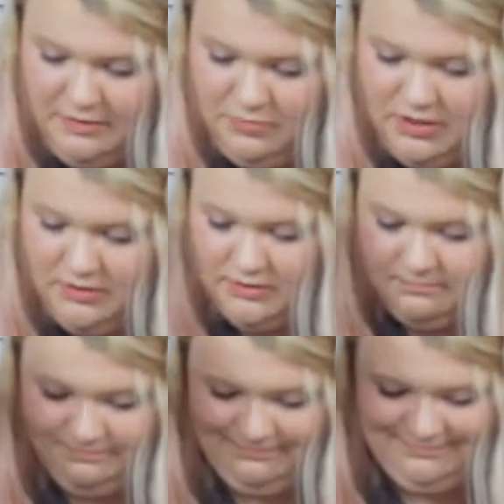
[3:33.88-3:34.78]

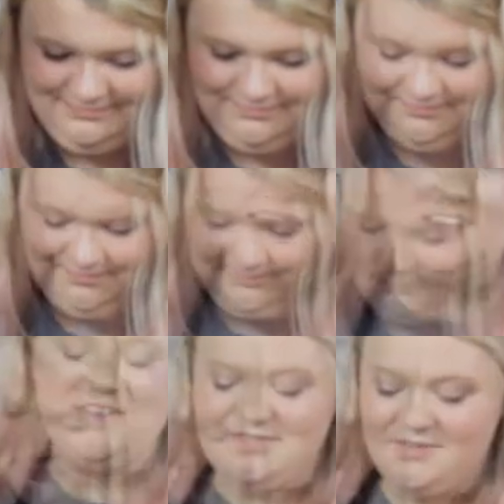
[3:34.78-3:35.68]

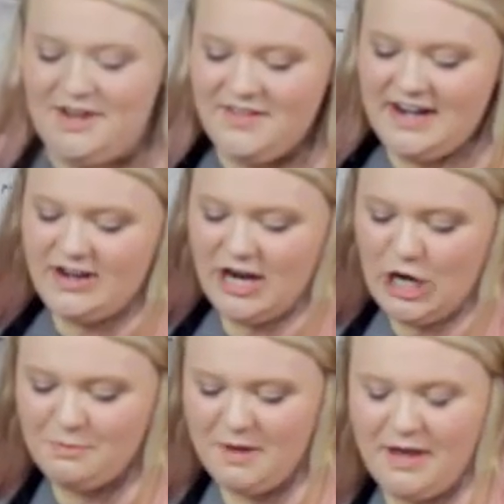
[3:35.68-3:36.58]
So now that I've
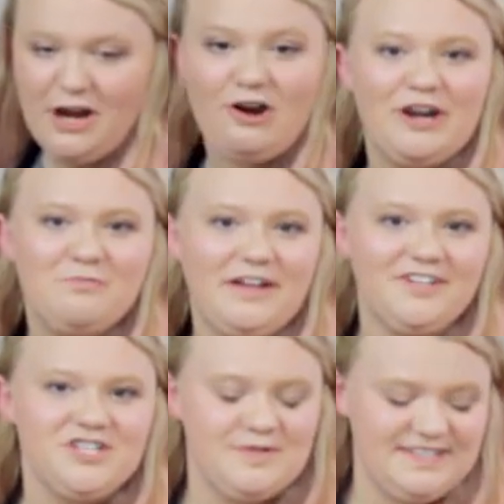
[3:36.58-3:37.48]
got all my background
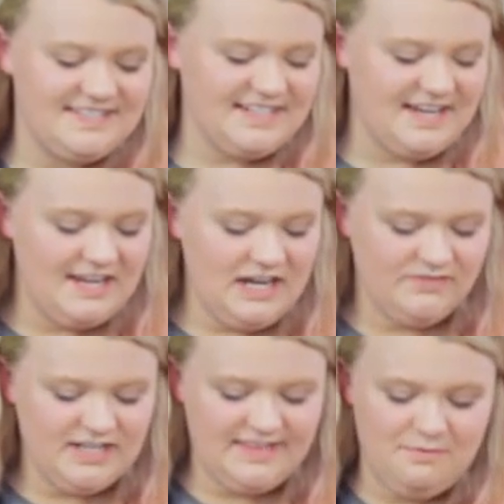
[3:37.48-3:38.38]
embellishments done,
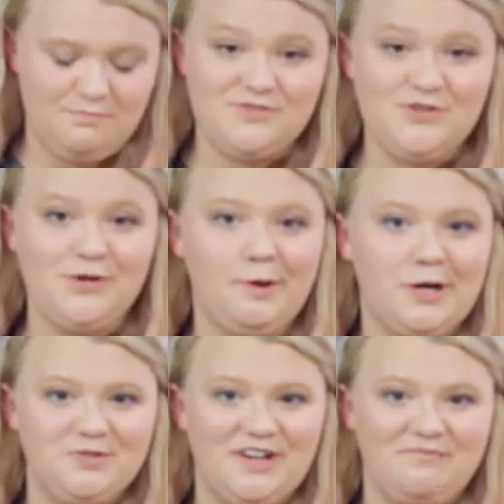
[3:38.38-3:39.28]
I've done that
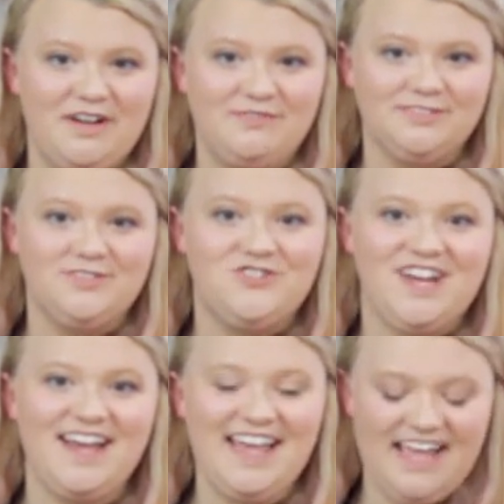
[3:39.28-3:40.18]
Studio R12 Buffalo
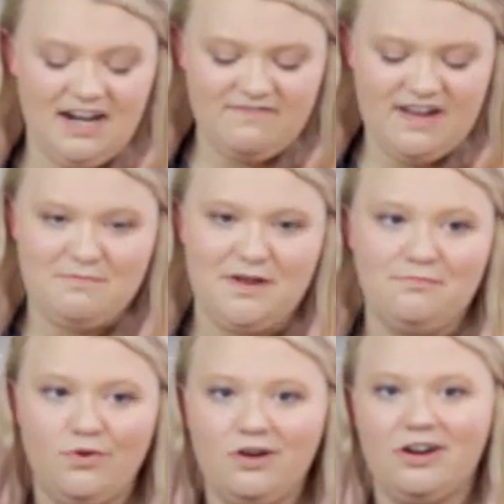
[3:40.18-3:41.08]
check, and I've got
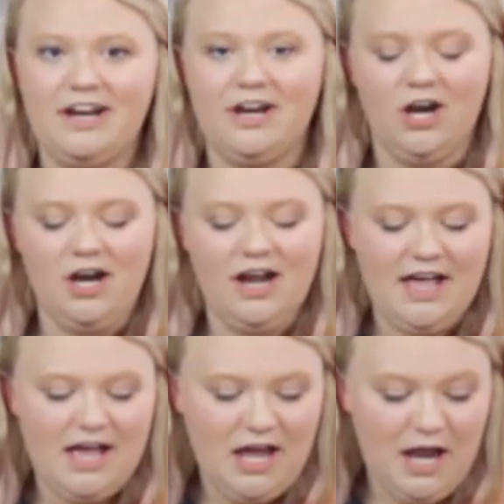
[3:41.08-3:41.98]
my border here.
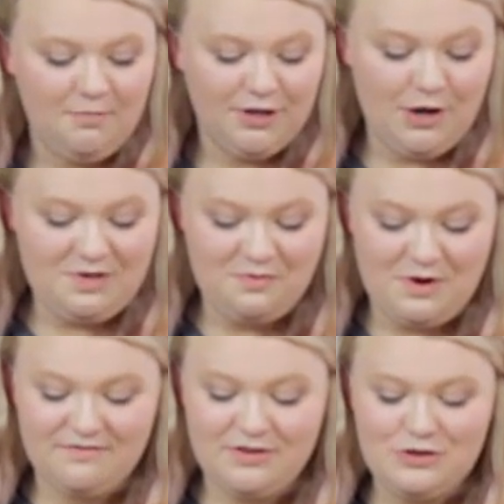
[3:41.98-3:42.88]
I'm gonna go
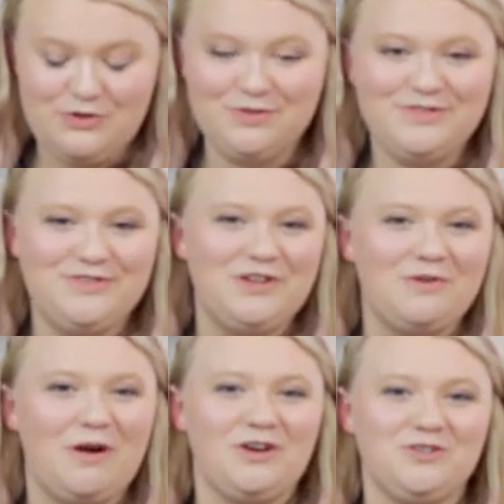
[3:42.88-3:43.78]
with one of the new
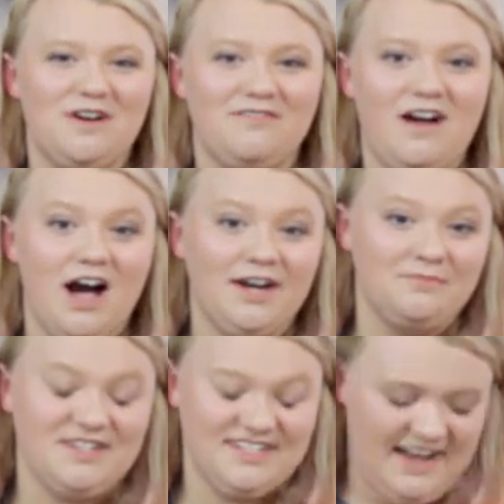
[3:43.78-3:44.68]
Studio R12
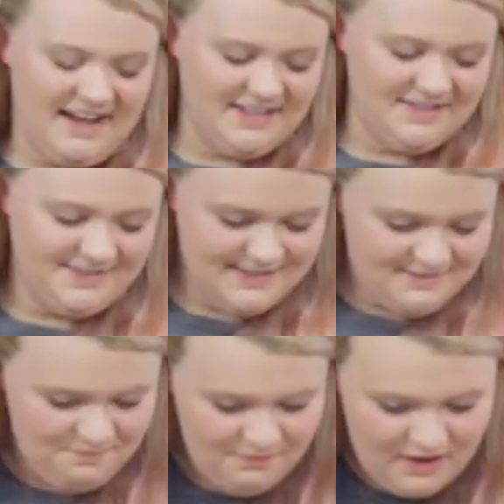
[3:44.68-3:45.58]
Autumn
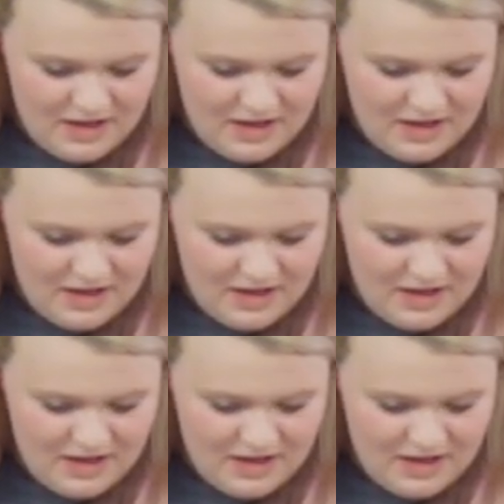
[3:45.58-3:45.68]
designs.